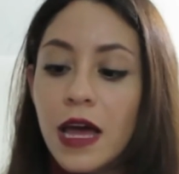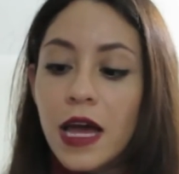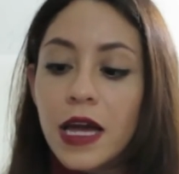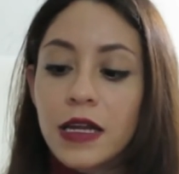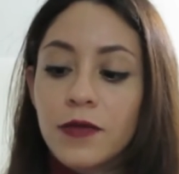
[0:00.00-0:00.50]

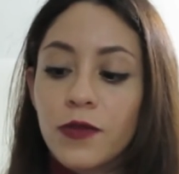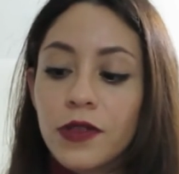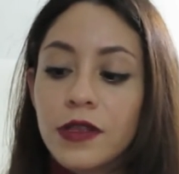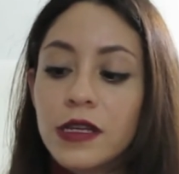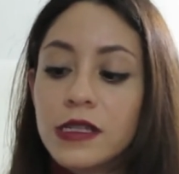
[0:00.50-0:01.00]
and
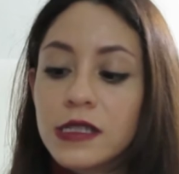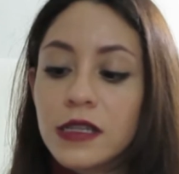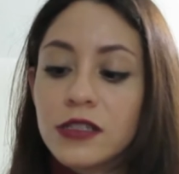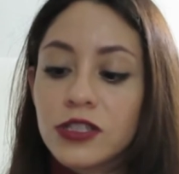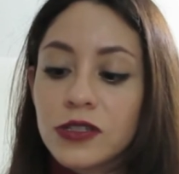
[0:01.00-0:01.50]
with this
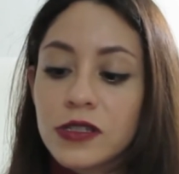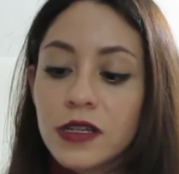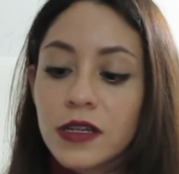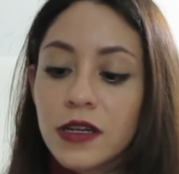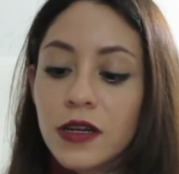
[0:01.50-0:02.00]
it's just
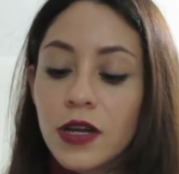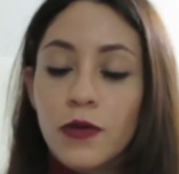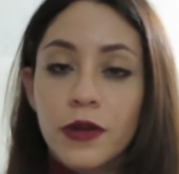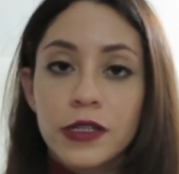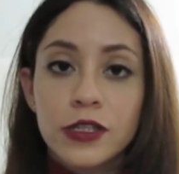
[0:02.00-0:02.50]
gonna
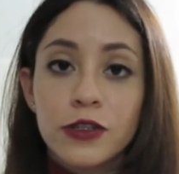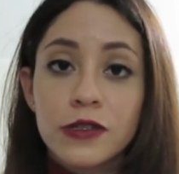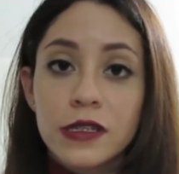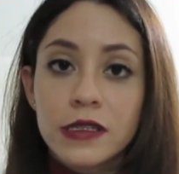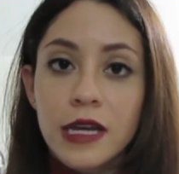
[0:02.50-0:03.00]
reduce
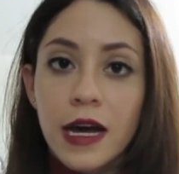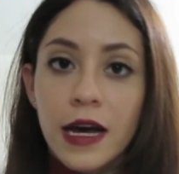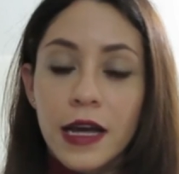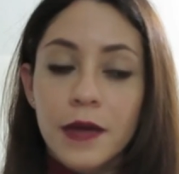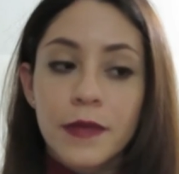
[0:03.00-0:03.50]
the
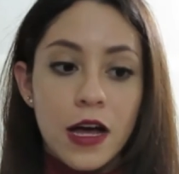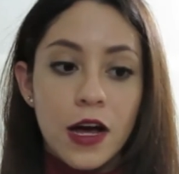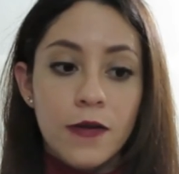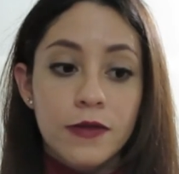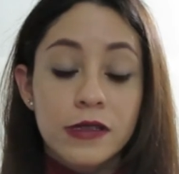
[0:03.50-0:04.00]
time
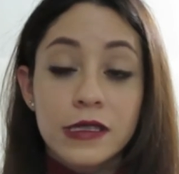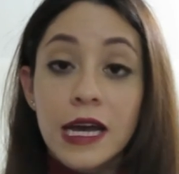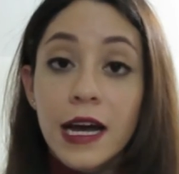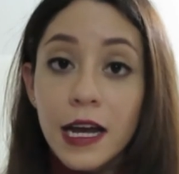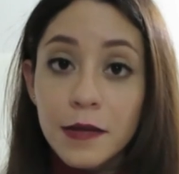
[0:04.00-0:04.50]
of the
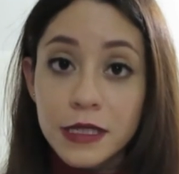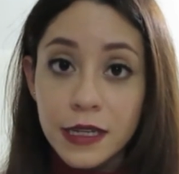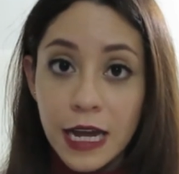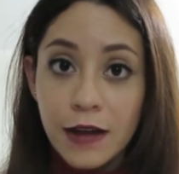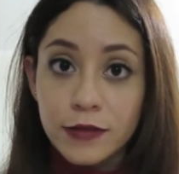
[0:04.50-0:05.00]
times
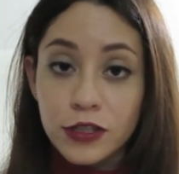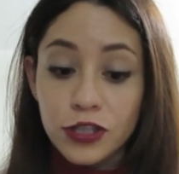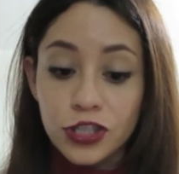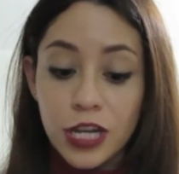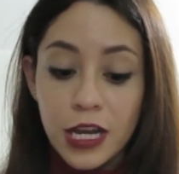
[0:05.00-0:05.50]
that I have to
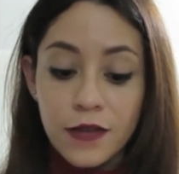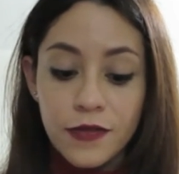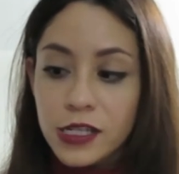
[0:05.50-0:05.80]
shave,